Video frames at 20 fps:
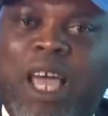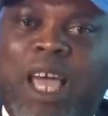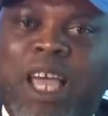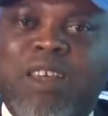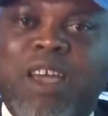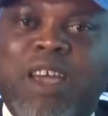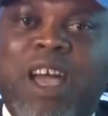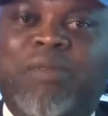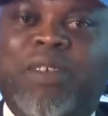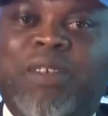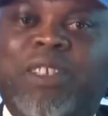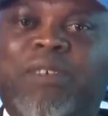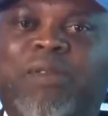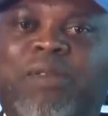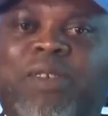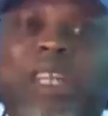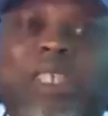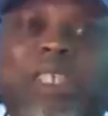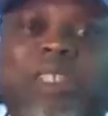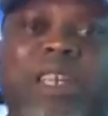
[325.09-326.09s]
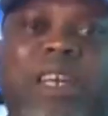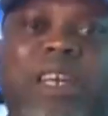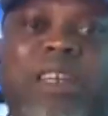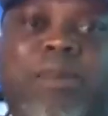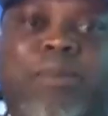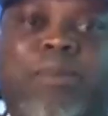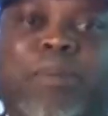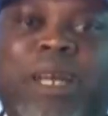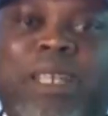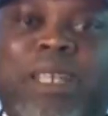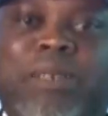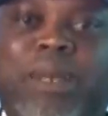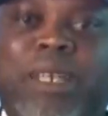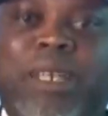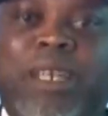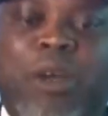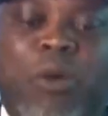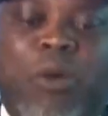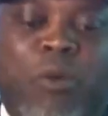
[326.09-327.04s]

And you have a civil engineering department.